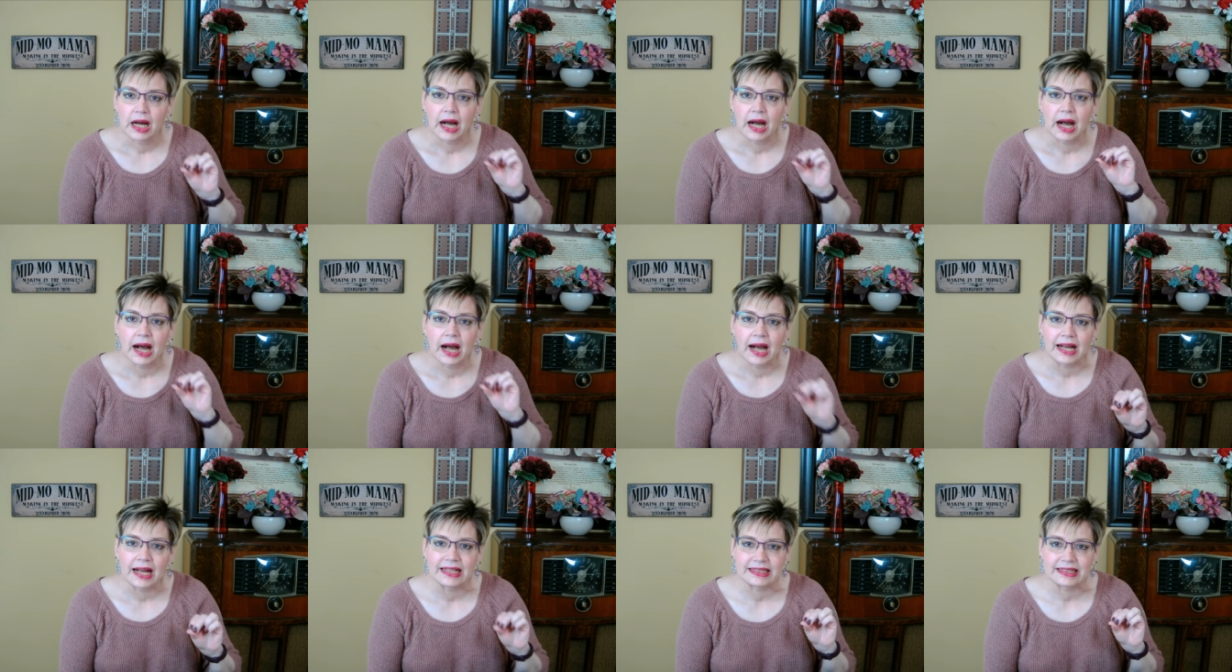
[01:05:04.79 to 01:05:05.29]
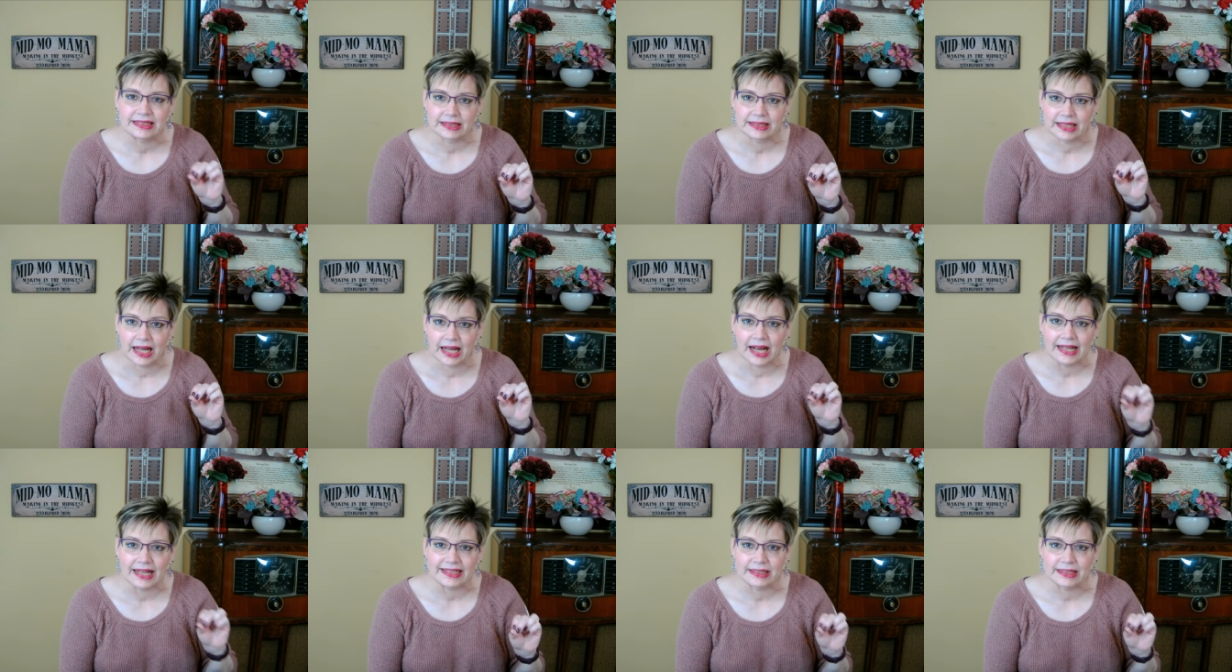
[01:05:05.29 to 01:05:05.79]
I,
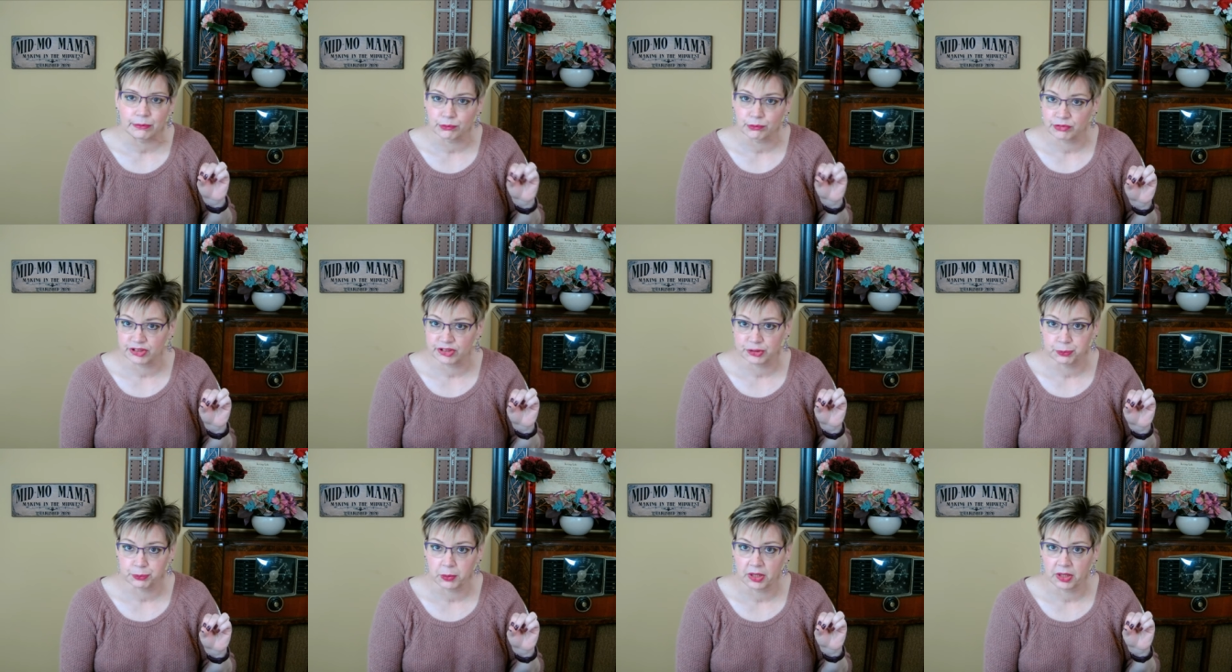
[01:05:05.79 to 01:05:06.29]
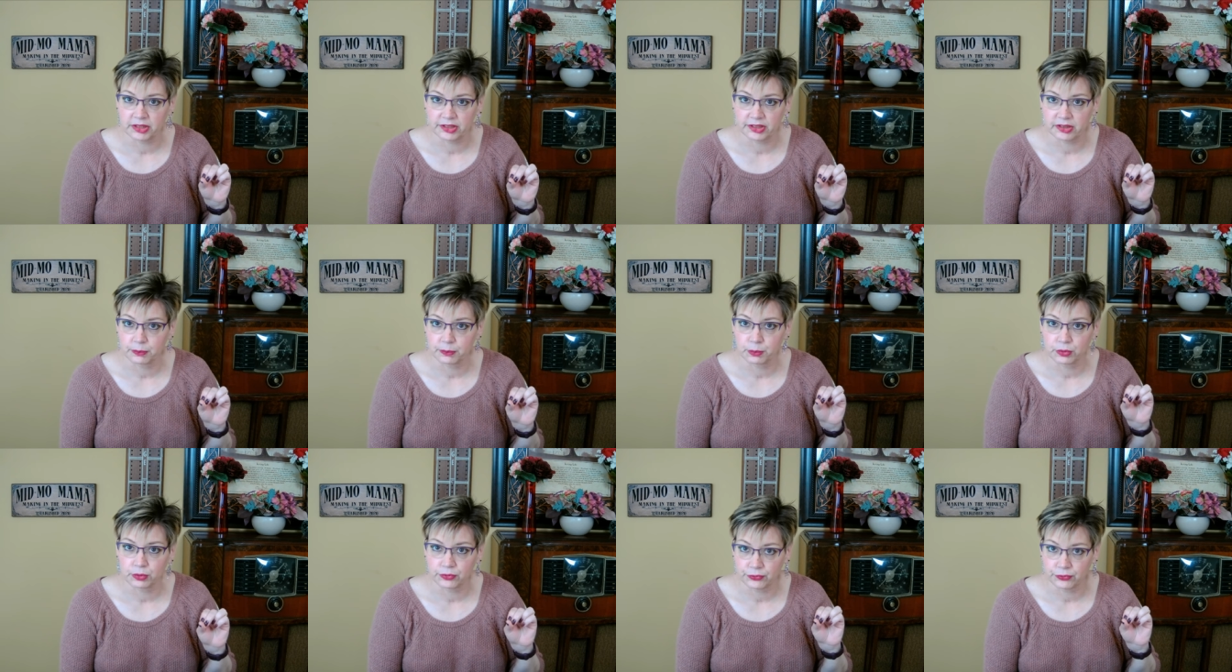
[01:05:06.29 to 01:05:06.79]
I am
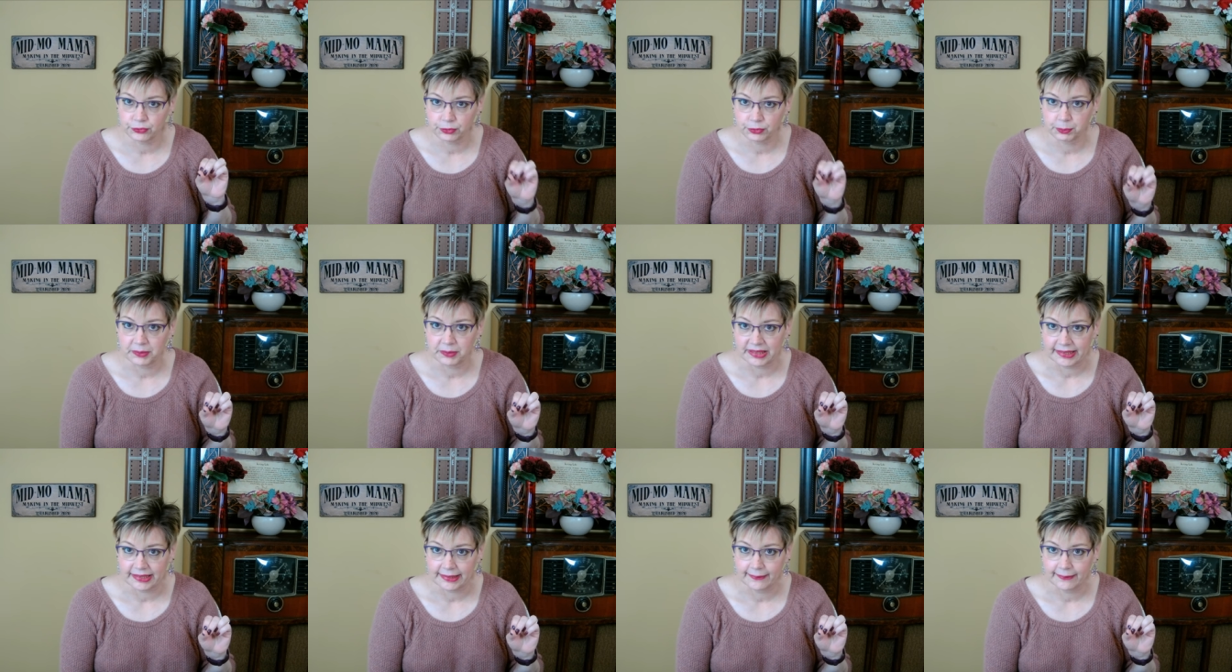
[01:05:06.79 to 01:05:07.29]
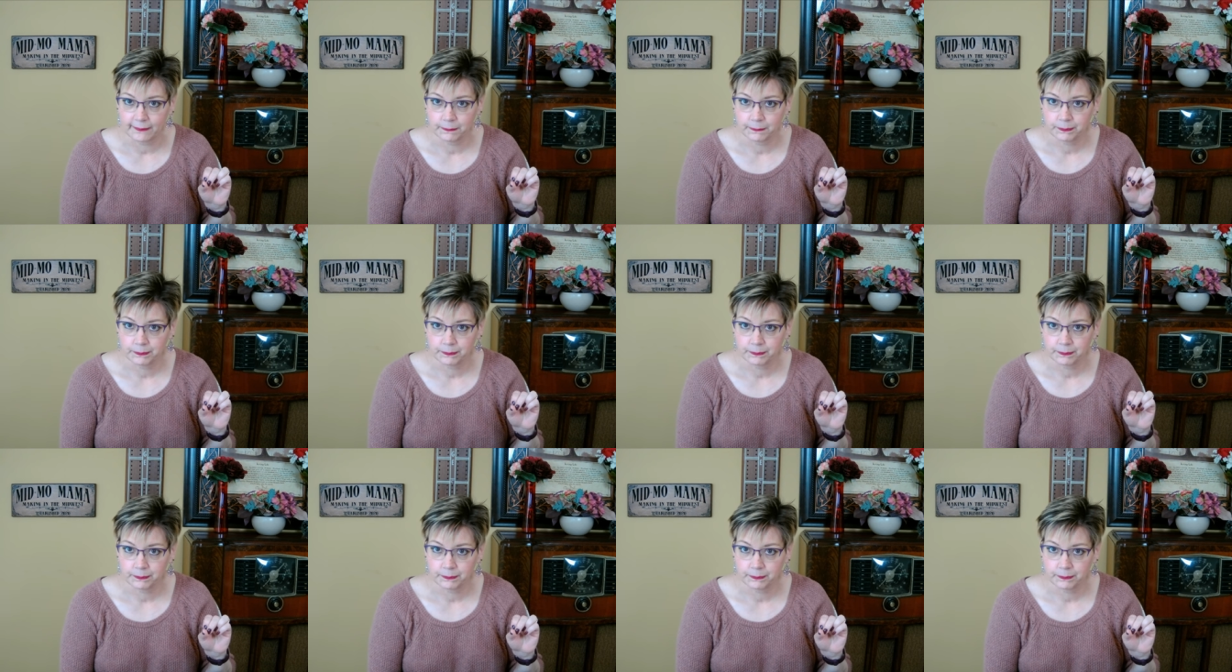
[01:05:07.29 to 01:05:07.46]
responsible for me.